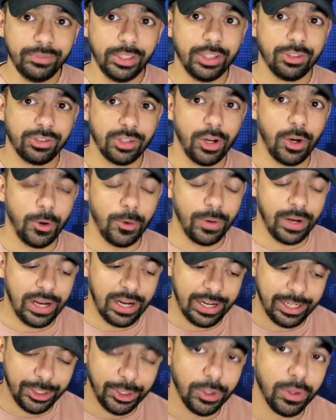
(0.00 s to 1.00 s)

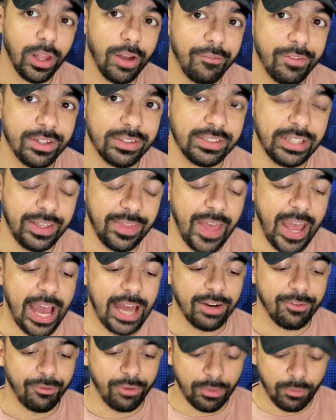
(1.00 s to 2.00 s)
So you love to see
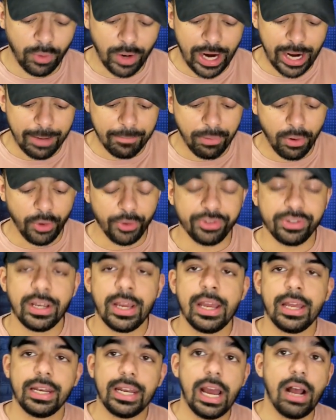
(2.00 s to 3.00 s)
that from Ryan Poles.
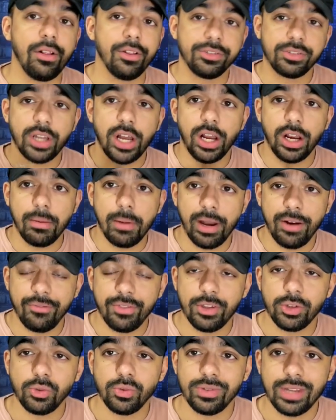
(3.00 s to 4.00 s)
Now, let's talk about if
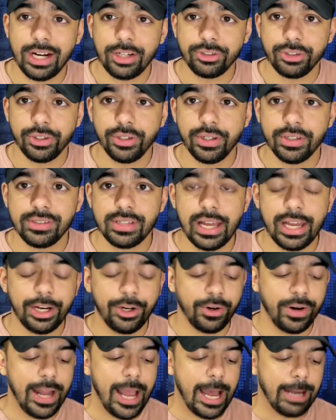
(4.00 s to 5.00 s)
this was actually a good signing
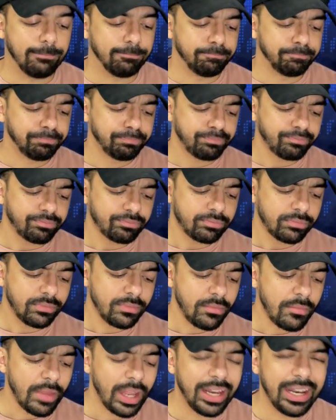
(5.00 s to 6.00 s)
or not.
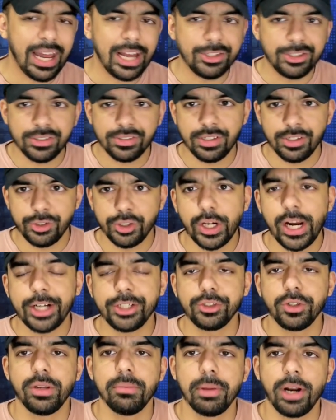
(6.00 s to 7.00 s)
Not just
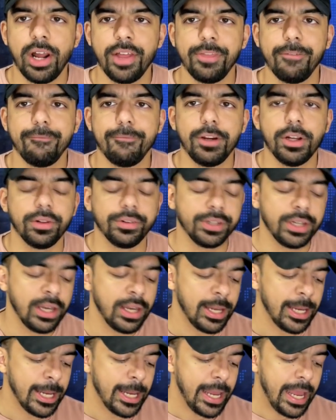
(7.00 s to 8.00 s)
contractually, but on the field.
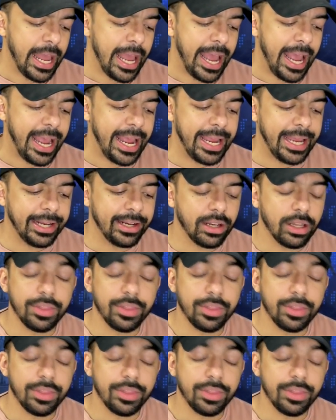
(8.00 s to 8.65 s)
And